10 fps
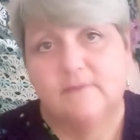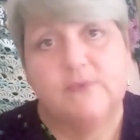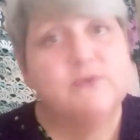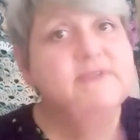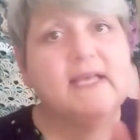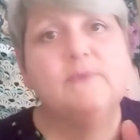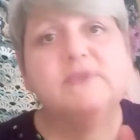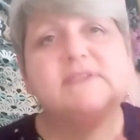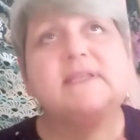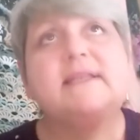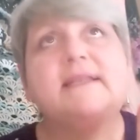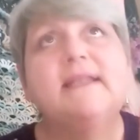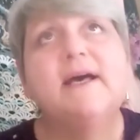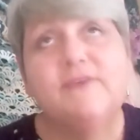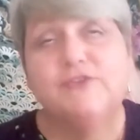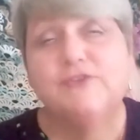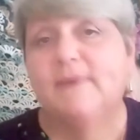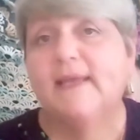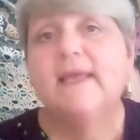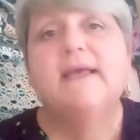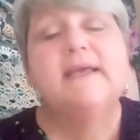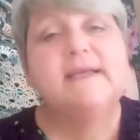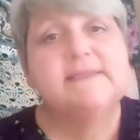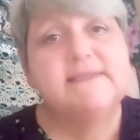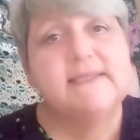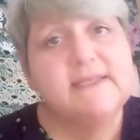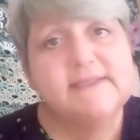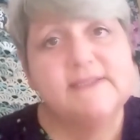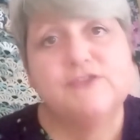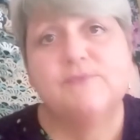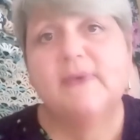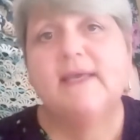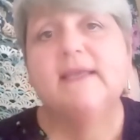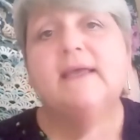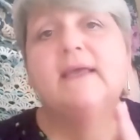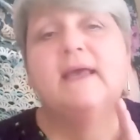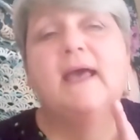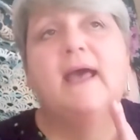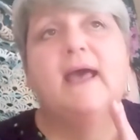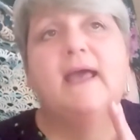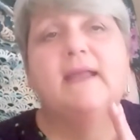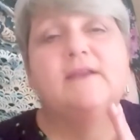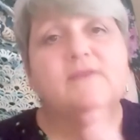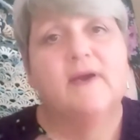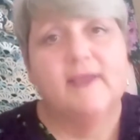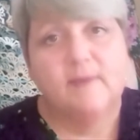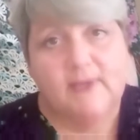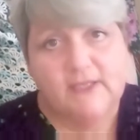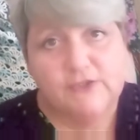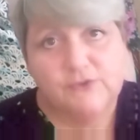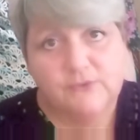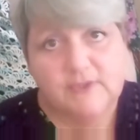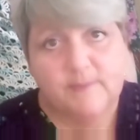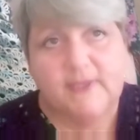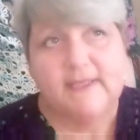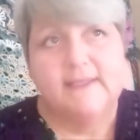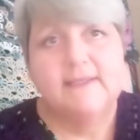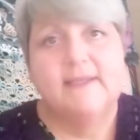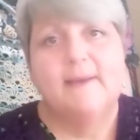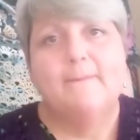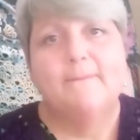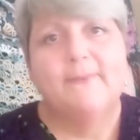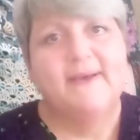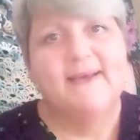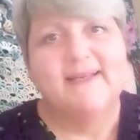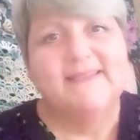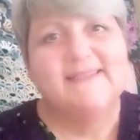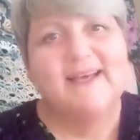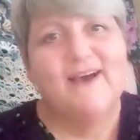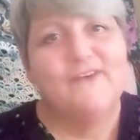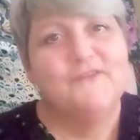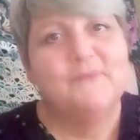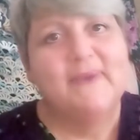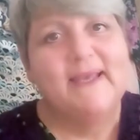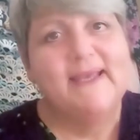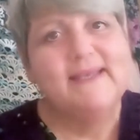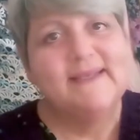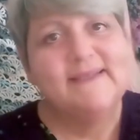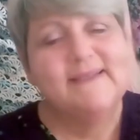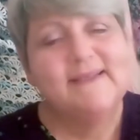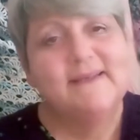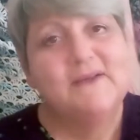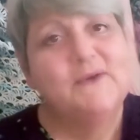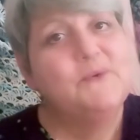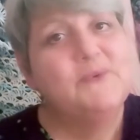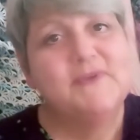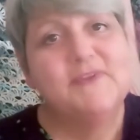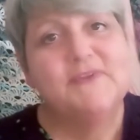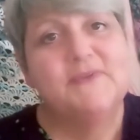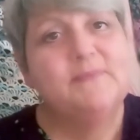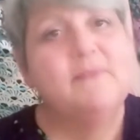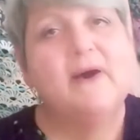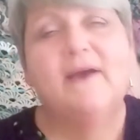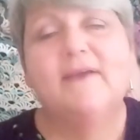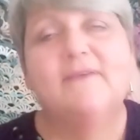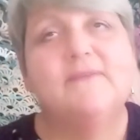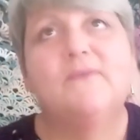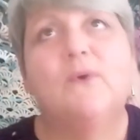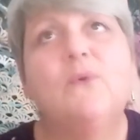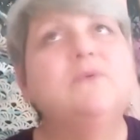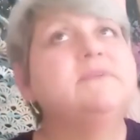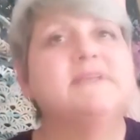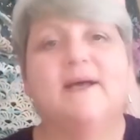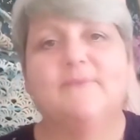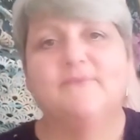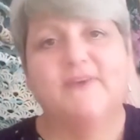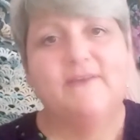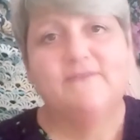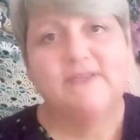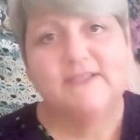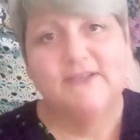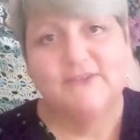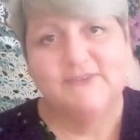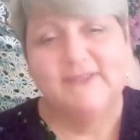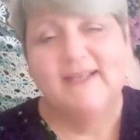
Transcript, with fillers: because that was lovely to make. It's easy to make, and if I can make it, you can make it. But I've made it with my all-time favorite yarn,